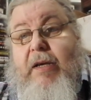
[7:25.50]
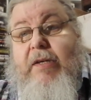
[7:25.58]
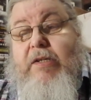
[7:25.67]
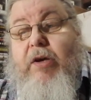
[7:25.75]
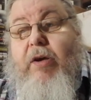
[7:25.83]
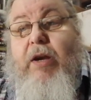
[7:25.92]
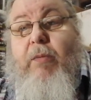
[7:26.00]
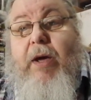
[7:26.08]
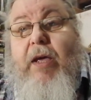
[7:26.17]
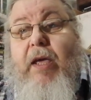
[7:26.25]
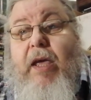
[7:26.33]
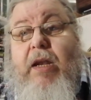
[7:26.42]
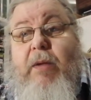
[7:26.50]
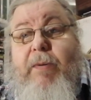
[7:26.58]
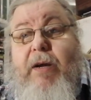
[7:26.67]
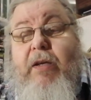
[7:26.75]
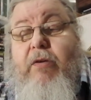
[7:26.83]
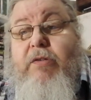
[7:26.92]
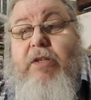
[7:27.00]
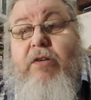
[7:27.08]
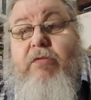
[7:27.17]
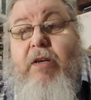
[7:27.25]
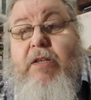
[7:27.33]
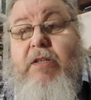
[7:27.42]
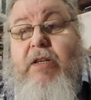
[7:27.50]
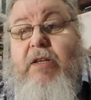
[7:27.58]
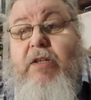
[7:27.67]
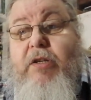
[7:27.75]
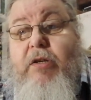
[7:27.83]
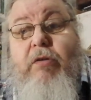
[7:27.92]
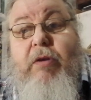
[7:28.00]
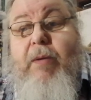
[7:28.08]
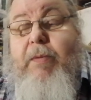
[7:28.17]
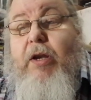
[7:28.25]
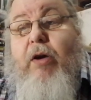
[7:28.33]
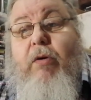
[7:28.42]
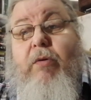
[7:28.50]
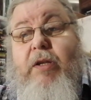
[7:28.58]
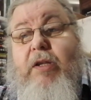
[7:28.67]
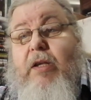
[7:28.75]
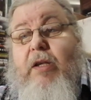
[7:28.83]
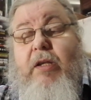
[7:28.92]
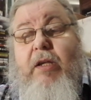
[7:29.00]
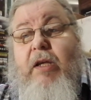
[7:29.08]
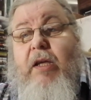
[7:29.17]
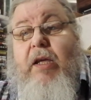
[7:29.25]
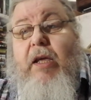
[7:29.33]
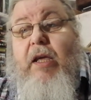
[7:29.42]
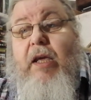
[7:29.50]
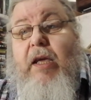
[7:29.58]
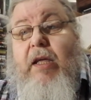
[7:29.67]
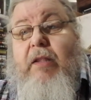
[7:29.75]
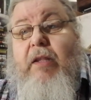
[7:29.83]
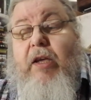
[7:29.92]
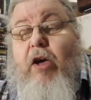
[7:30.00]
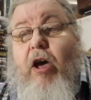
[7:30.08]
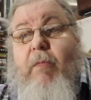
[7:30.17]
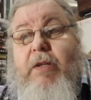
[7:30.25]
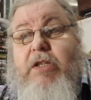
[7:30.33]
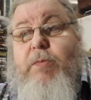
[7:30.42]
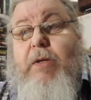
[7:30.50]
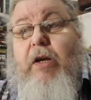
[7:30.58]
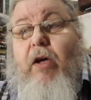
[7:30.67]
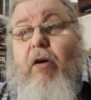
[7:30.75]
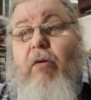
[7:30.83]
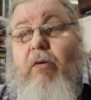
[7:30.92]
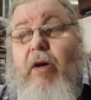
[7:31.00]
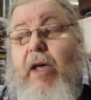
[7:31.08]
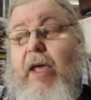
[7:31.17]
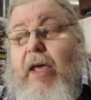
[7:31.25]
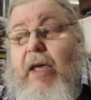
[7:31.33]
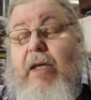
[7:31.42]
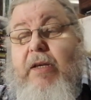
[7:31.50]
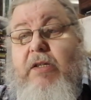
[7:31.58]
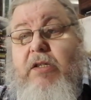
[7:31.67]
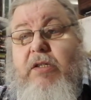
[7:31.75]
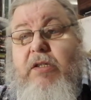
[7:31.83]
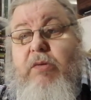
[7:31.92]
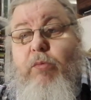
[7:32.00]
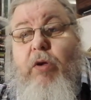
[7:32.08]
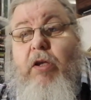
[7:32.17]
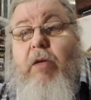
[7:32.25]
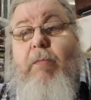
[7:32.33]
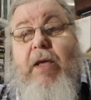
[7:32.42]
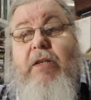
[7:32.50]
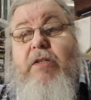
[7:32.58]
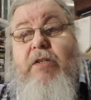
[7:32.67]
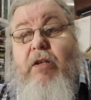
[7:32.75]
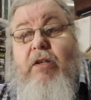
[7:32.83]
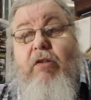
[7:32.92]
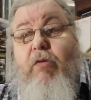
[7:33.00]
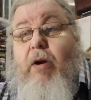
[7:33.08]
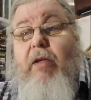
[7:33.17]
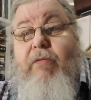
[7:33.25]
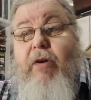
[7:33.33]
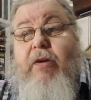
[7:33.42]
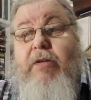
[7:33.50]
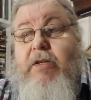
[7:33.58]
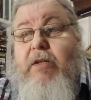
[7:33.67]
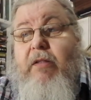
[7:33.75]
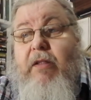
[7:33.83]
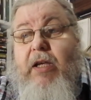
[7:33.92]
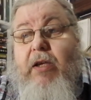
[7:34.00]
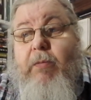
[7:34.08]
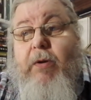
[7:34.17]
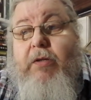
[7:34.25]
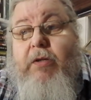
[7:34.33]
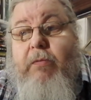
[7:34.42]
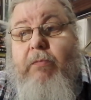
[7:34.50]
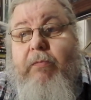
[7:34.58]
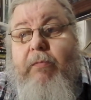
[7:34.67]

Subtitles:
So anyway, anybody who's interested, do let me know in the comments below, and we'll commence on the 21st. Thank you, BookTube.